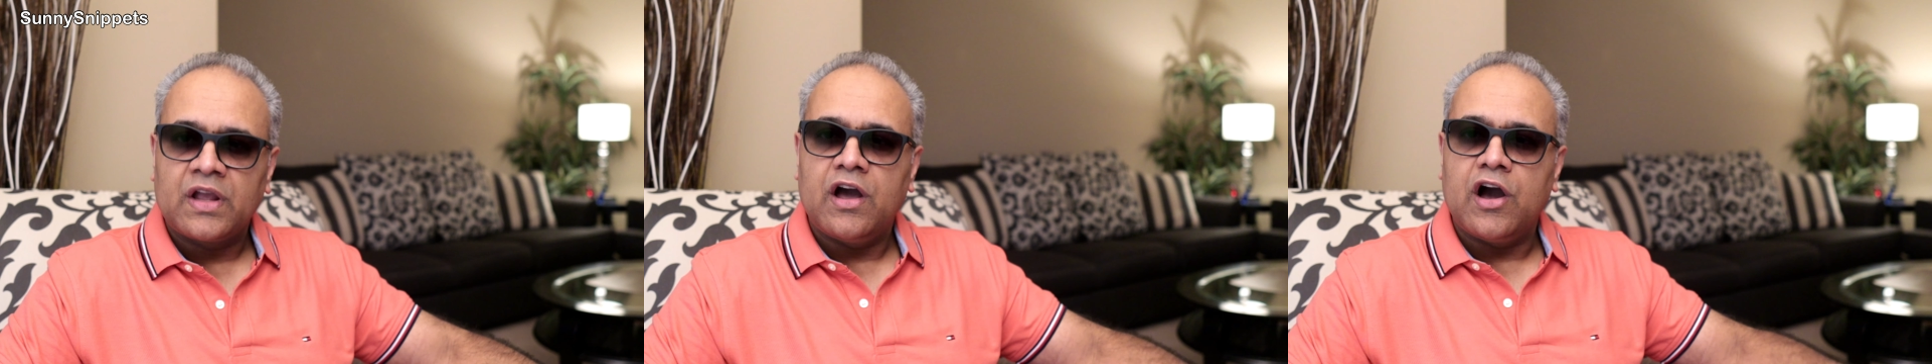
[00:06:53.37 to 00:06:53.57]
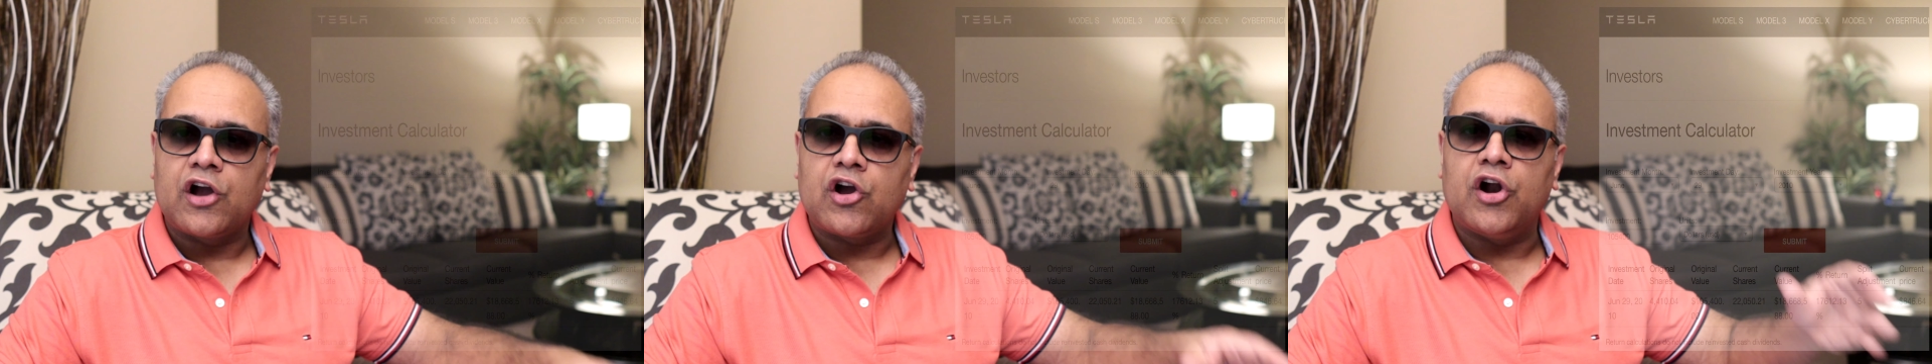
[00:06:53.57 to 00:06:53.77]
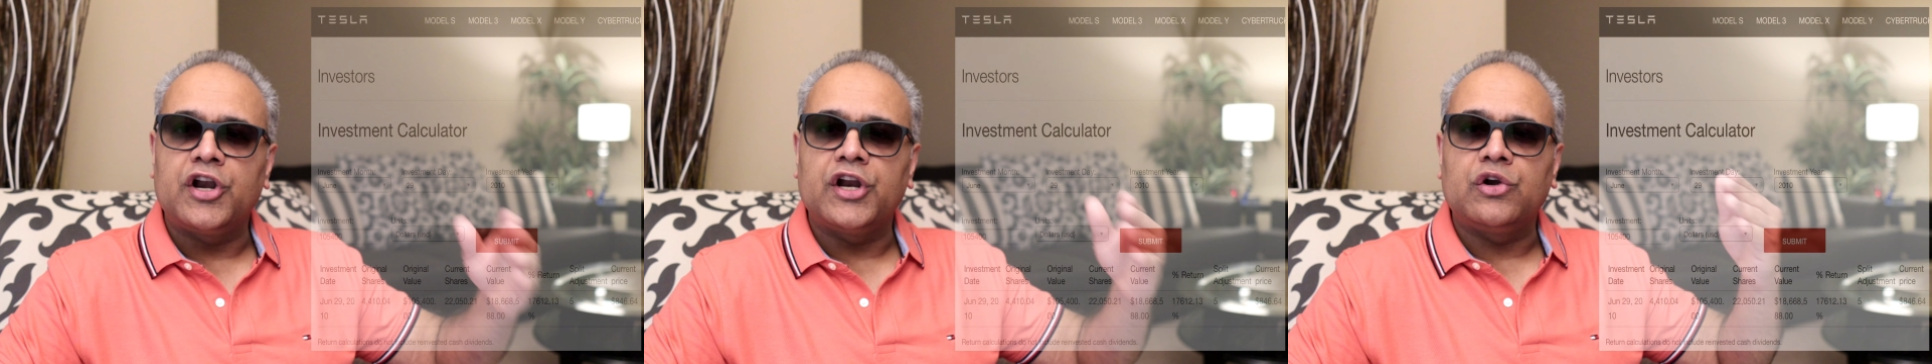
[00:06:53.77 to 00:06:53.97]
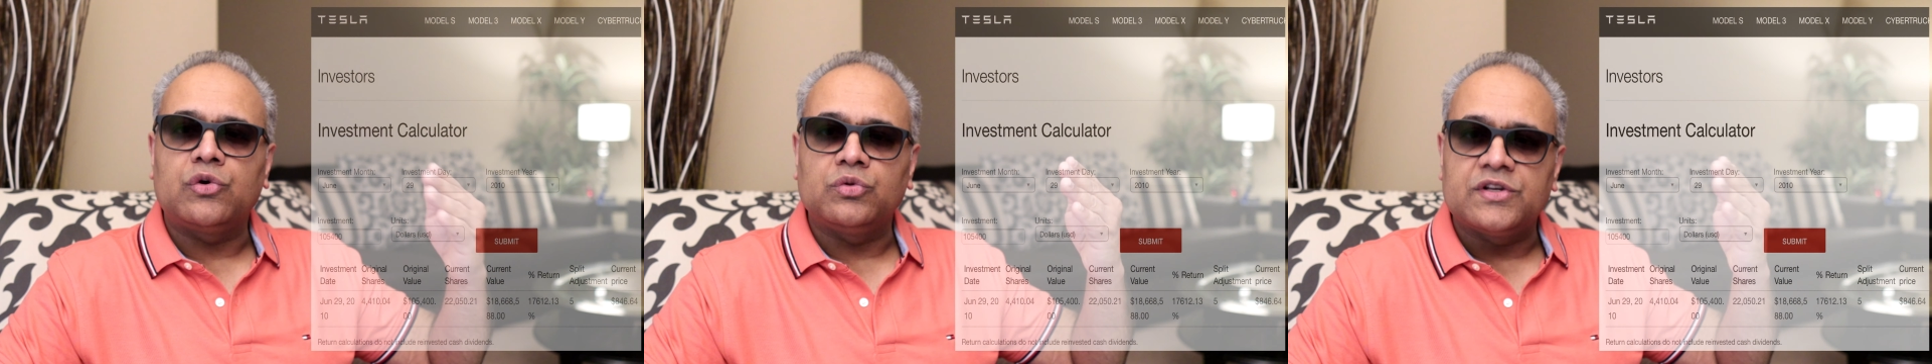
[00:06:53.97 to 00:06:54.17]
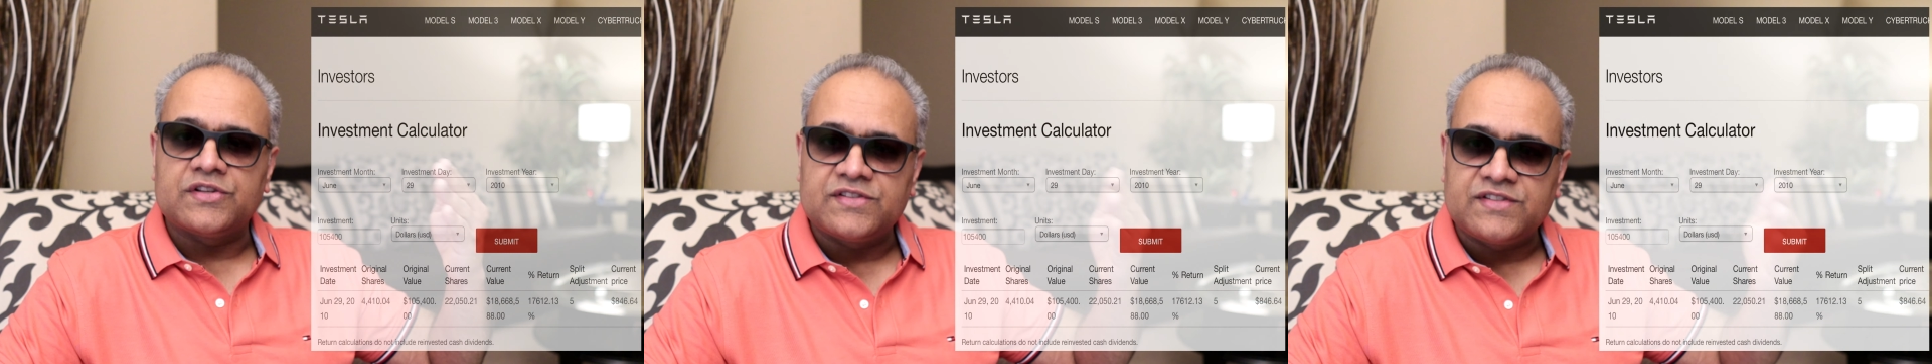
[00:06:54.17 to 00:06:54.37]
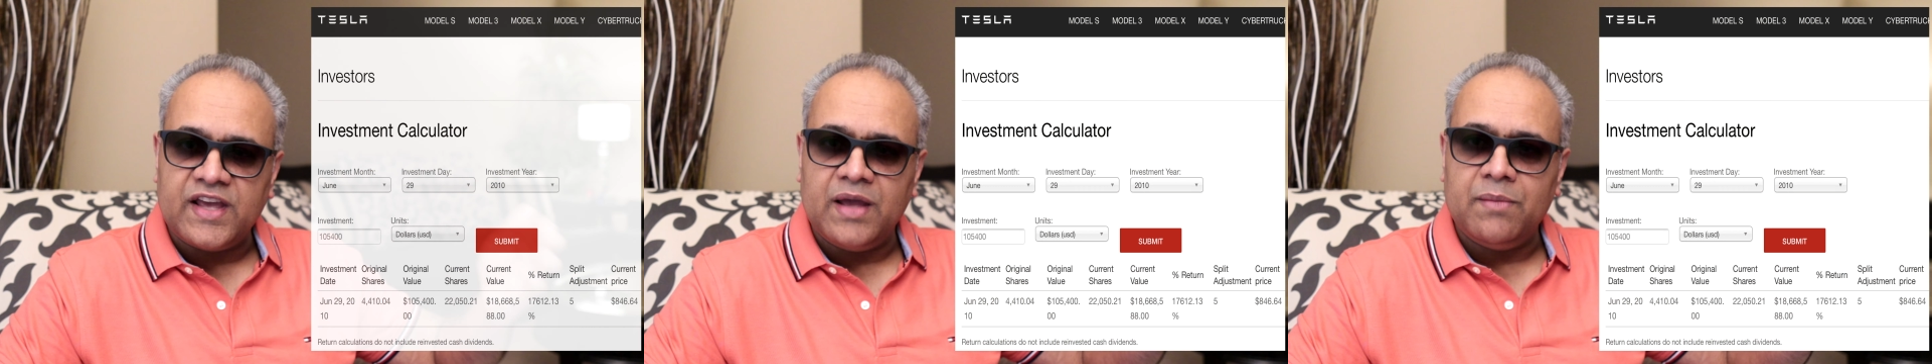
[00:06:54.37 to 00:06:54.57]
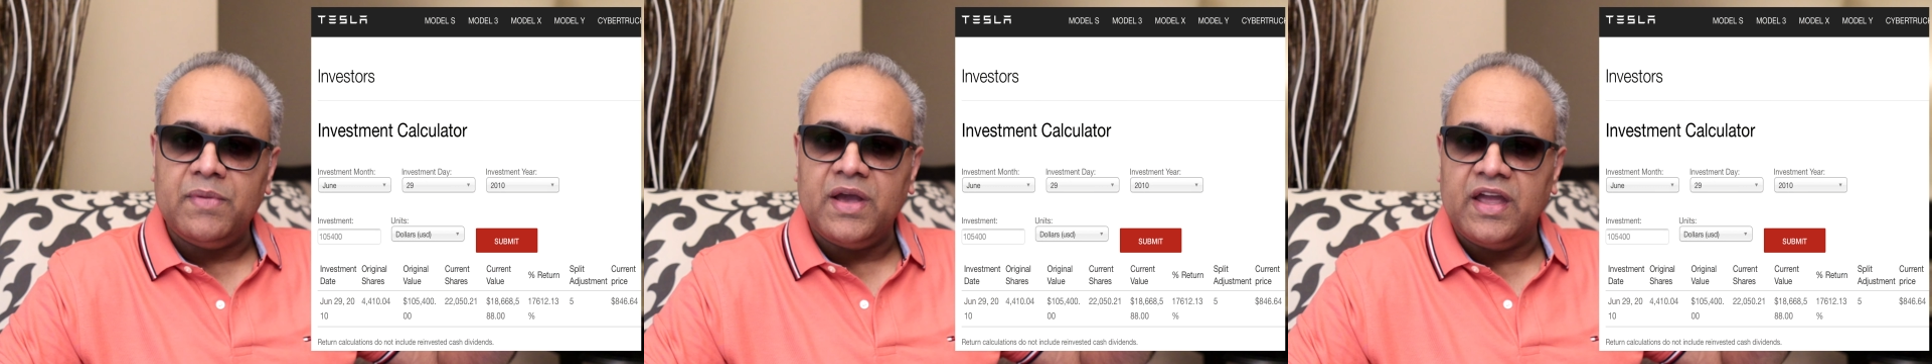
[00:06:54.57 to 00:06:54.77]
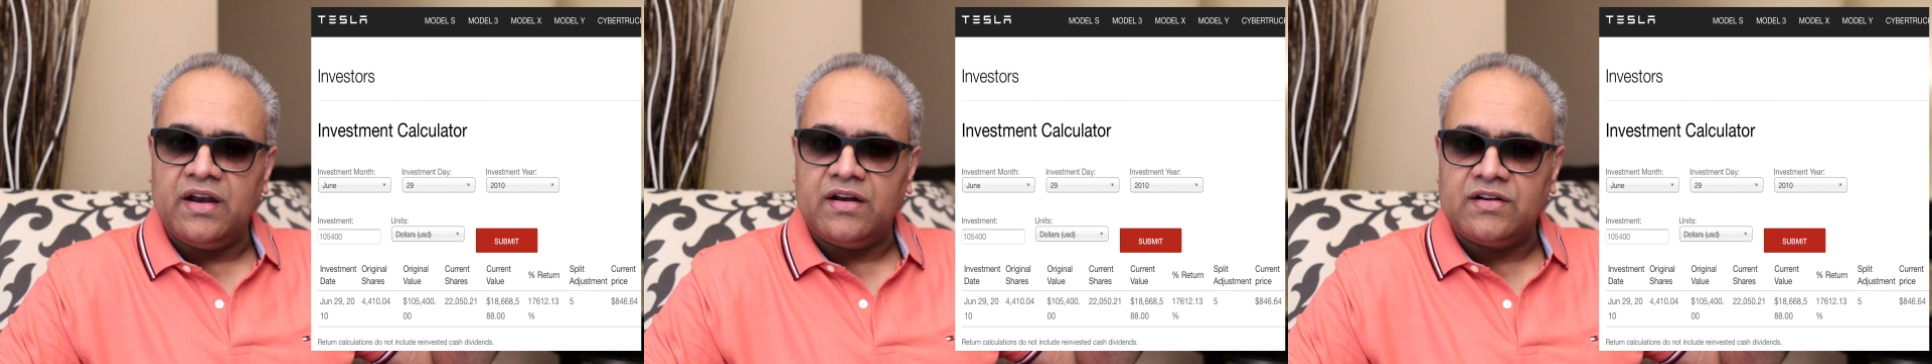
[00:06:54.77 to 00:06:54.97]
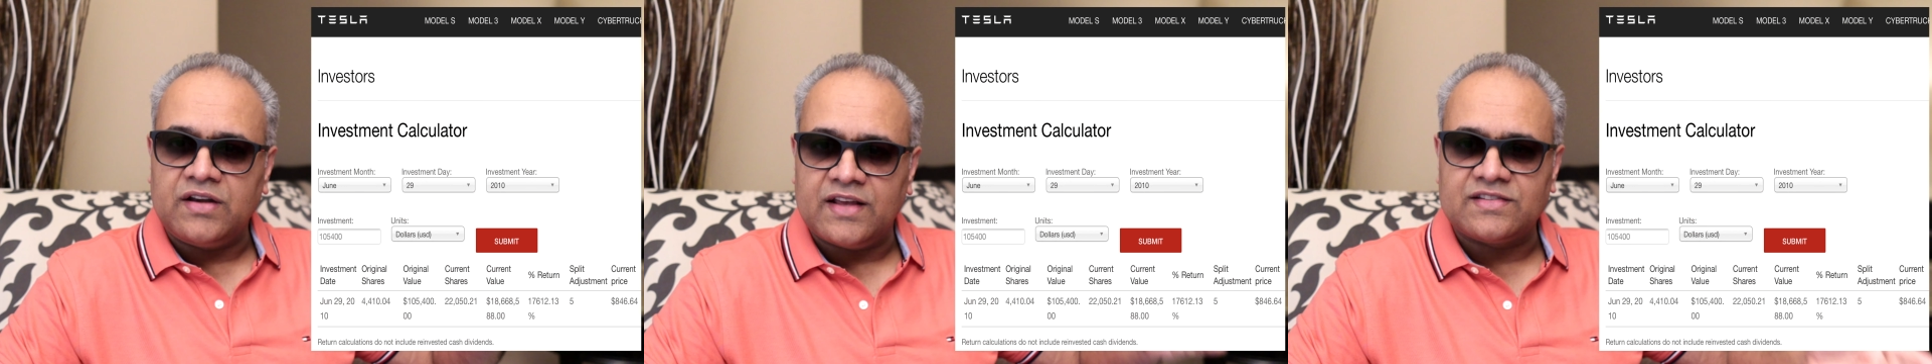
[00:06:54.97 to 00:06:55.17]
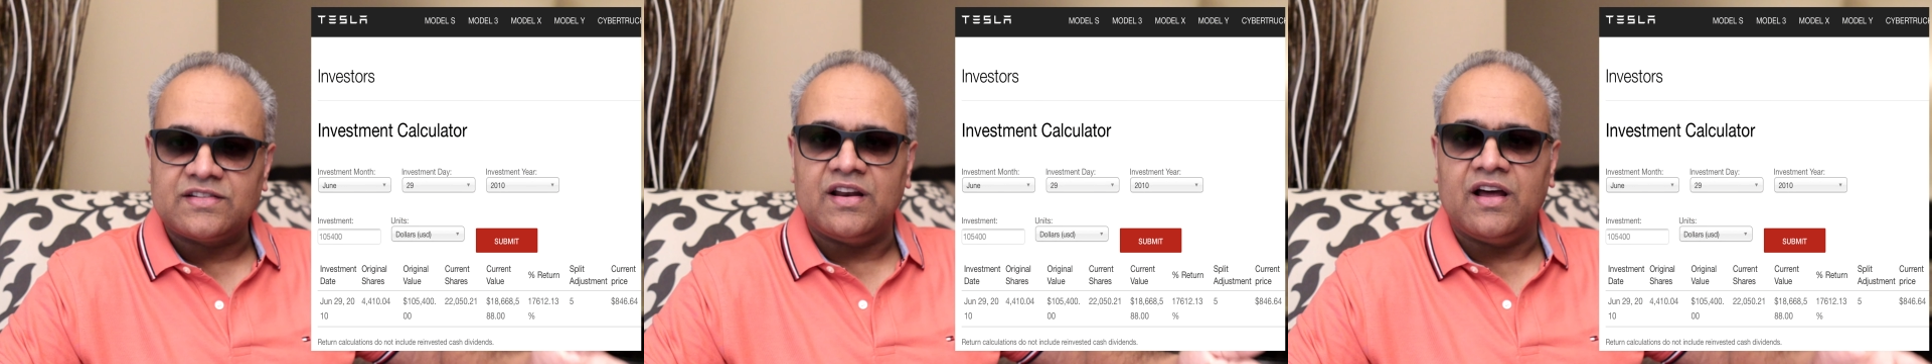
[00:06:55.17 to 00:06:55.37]
According to the same
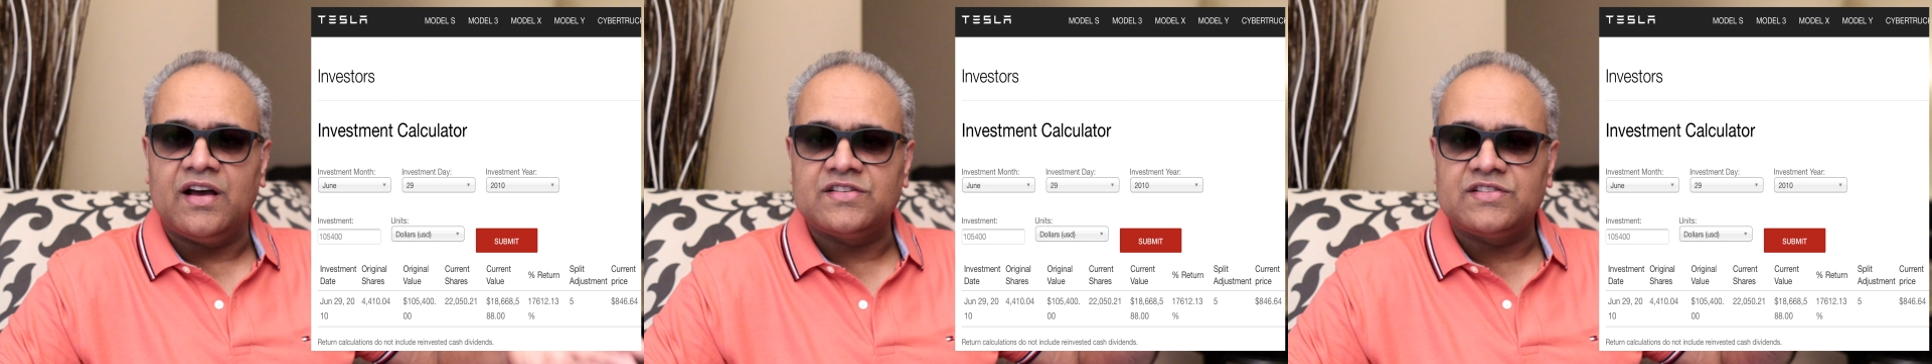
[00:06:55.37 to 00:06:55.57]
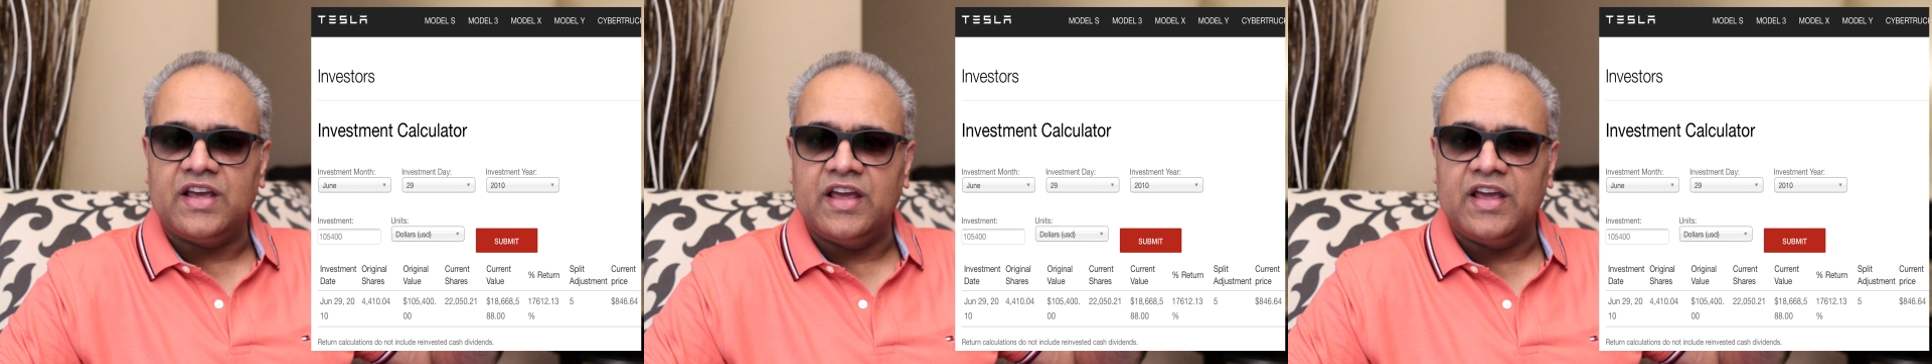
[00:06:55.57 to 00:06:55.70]
Tesla's